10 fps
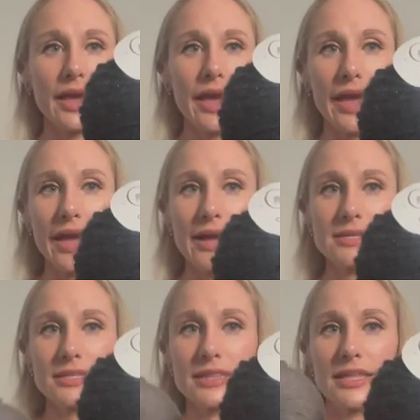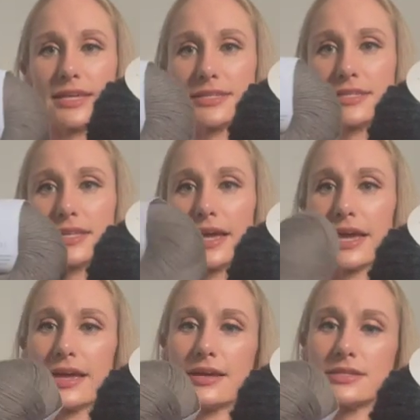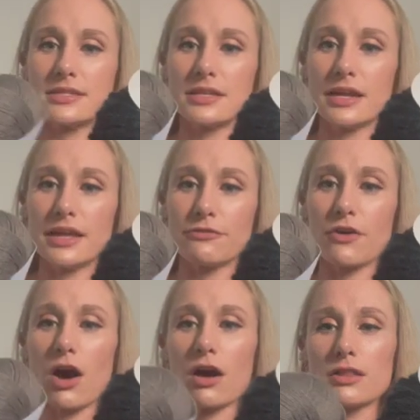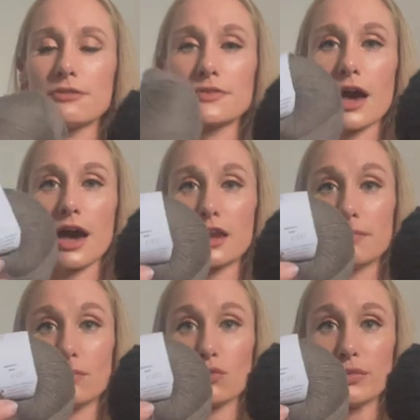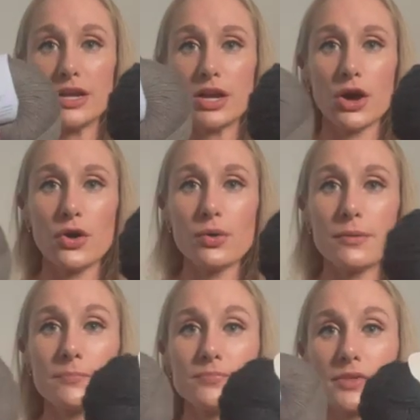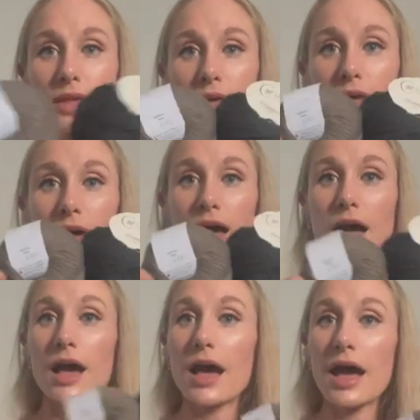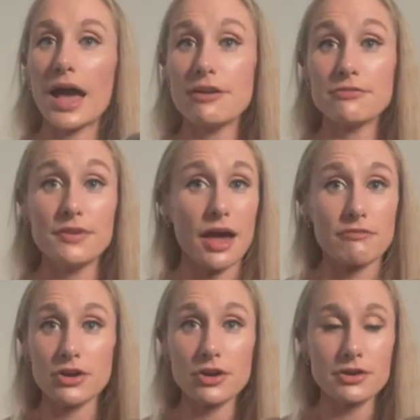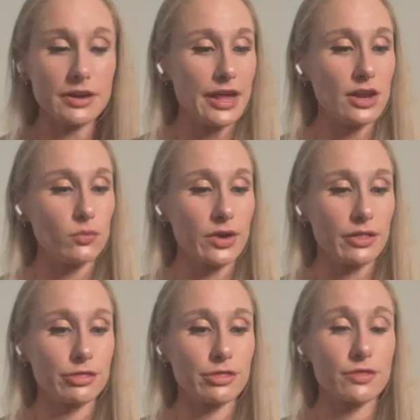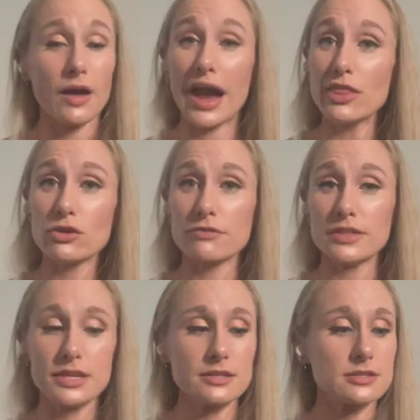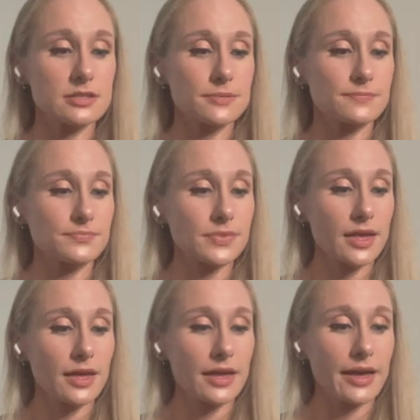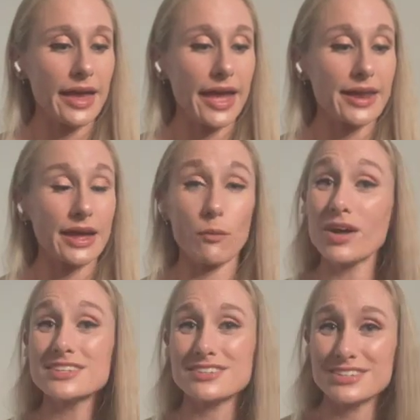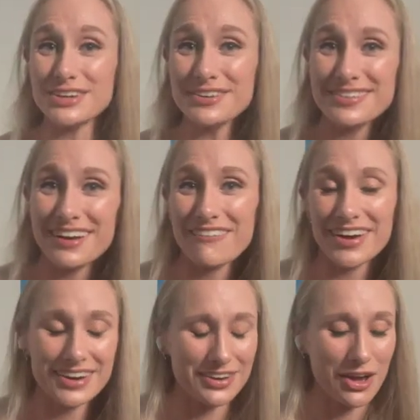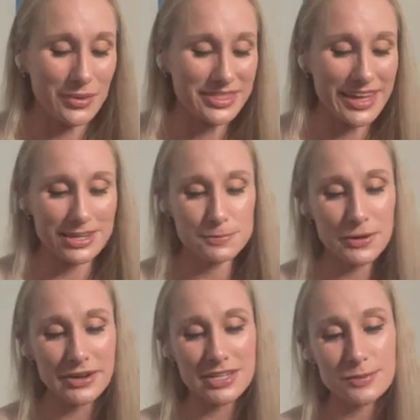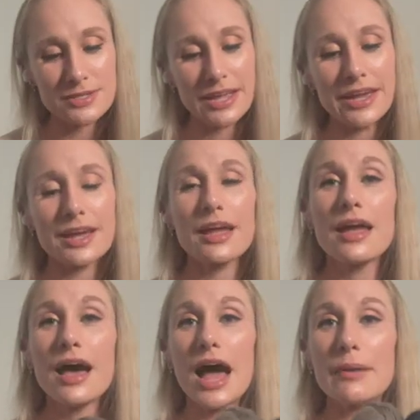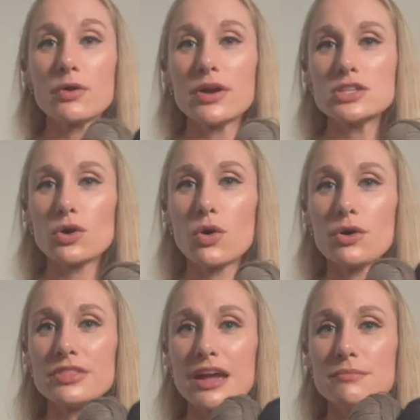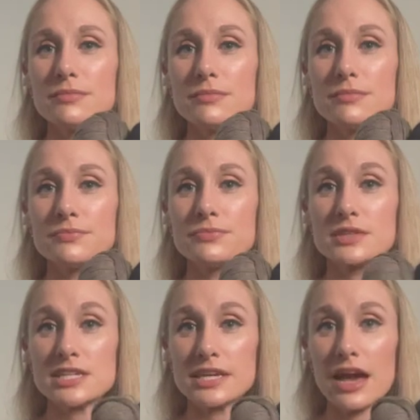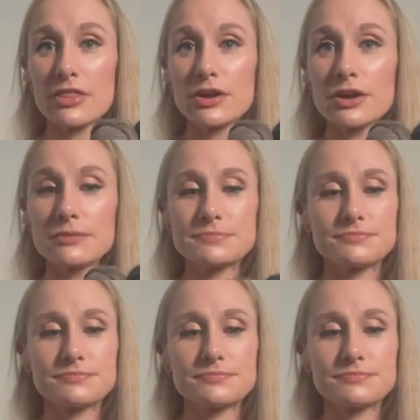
and this is the knitting for Olive Cotton Merino. I've never knit with either of these, and I wanted to know what that experience was like. I'm going to hold them together